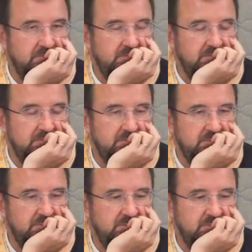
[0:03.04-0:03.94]

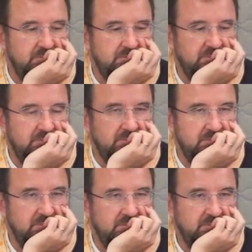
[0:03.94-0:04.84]

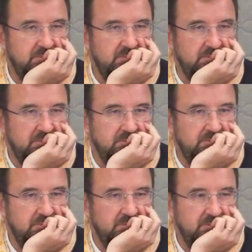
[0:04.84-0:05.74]

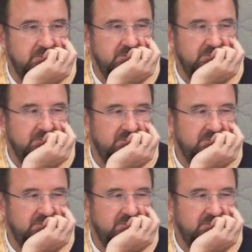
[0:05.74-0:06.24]
[no speech]